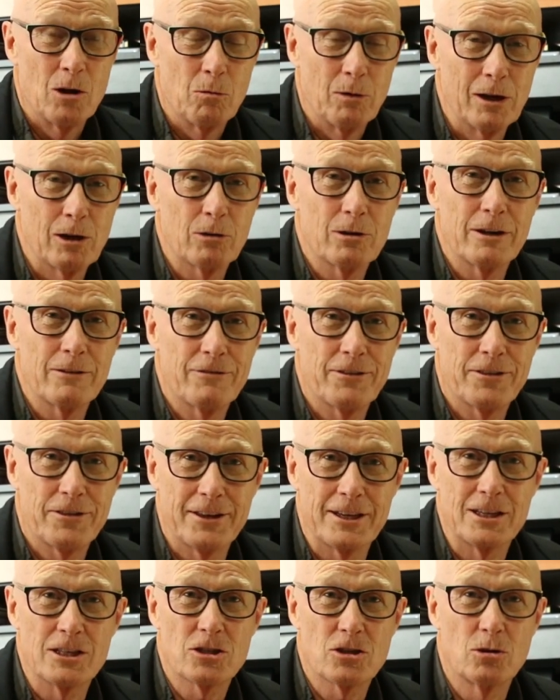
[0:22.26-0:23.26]
We're looking for
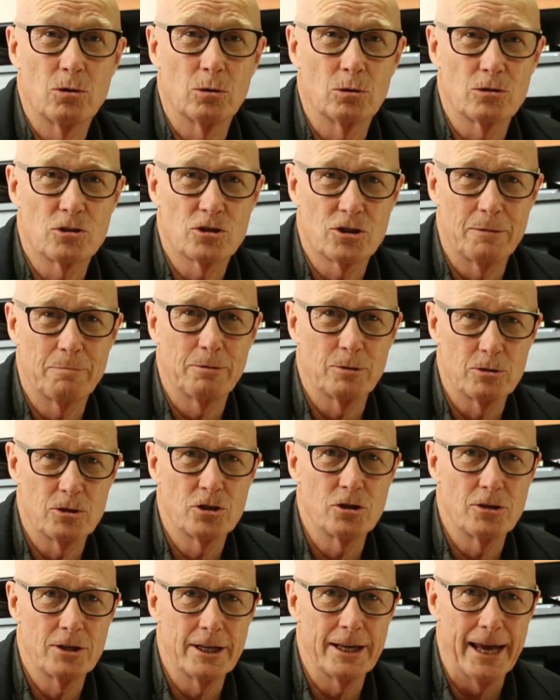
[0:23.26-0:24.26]
things called triple
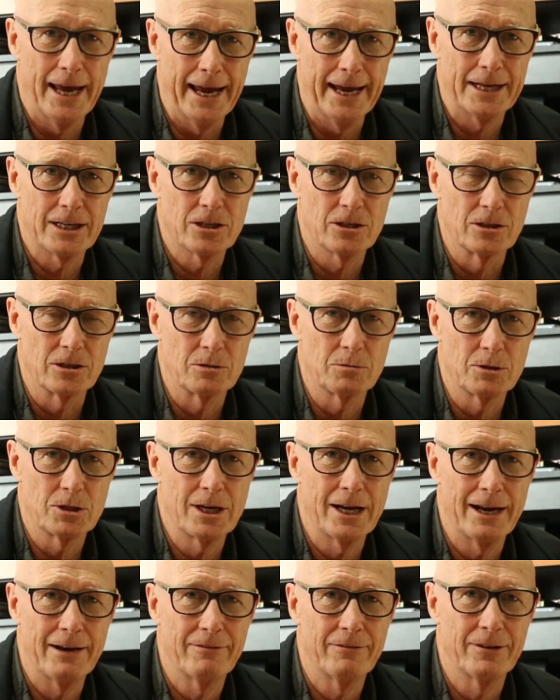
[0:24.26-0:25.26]
duty actions, which
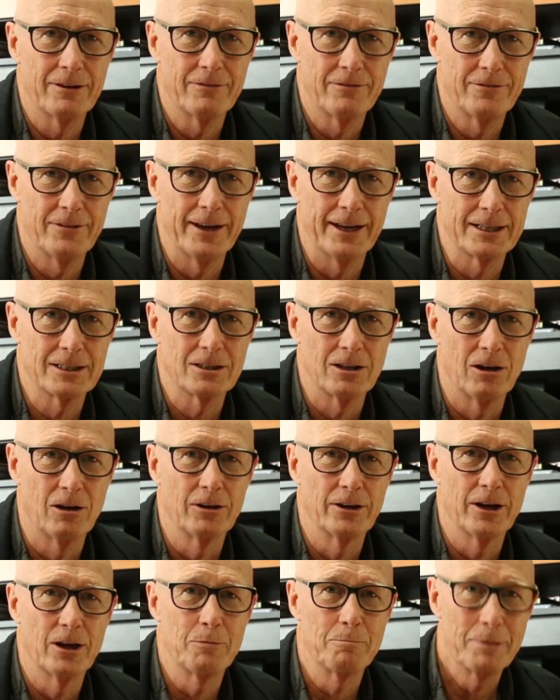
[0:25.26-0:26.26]
have an effect
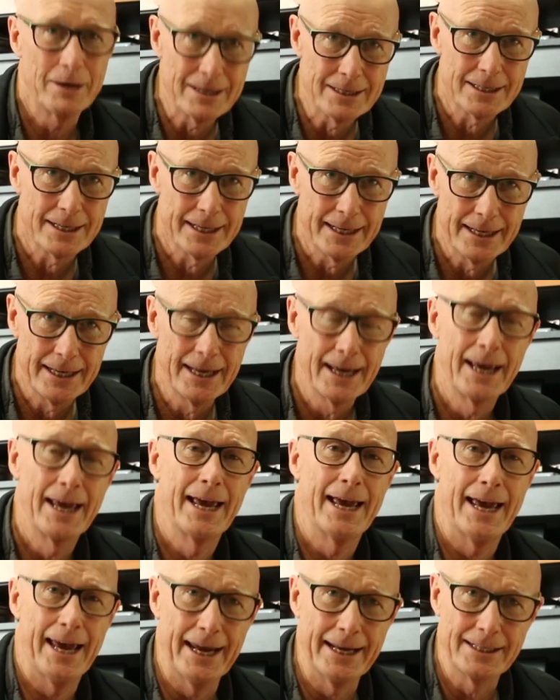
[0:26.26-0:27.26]
on obesity
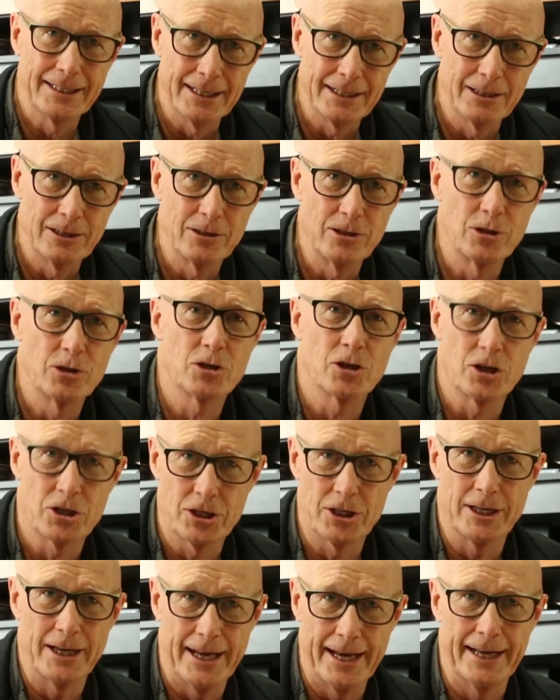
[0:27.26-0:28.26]
and
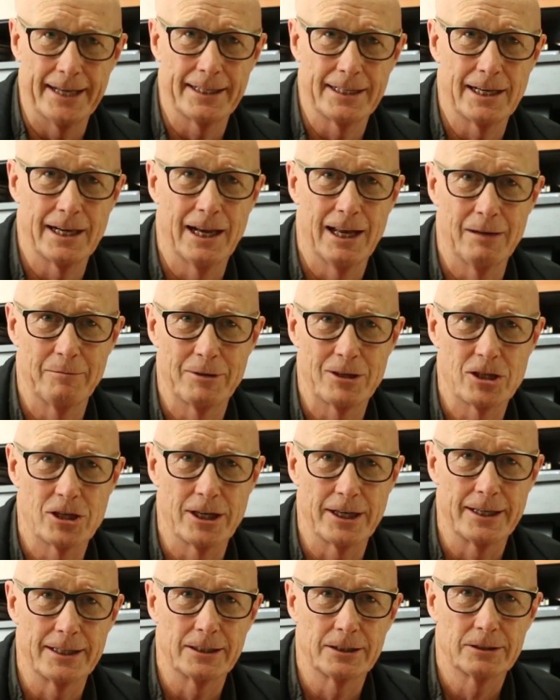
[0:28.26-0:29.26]
undernutrition and climate
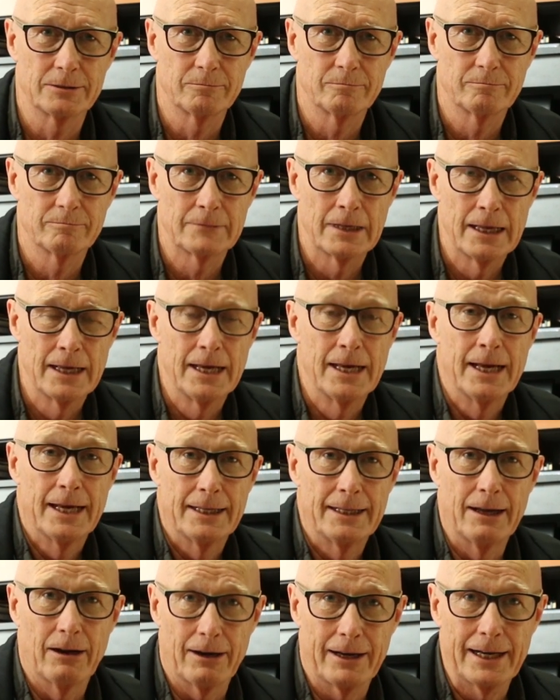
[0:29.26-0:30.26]
change.
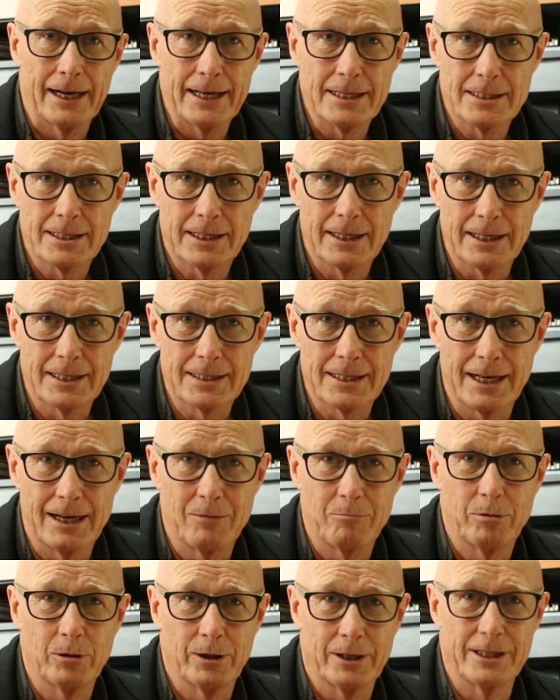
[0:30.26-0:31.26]
Now, a classic
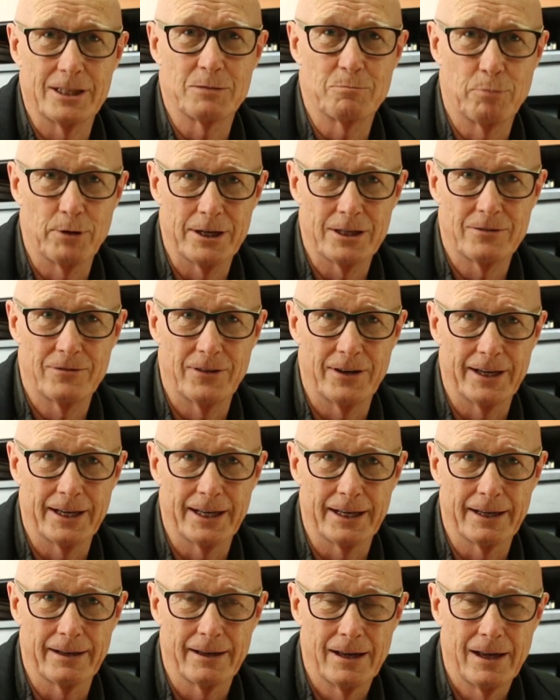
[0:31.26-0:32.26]
example is
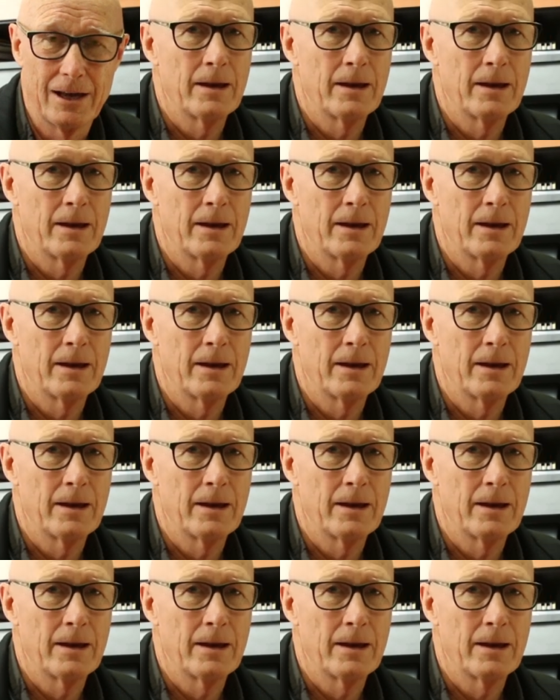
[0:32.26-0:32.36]
breastfeeding.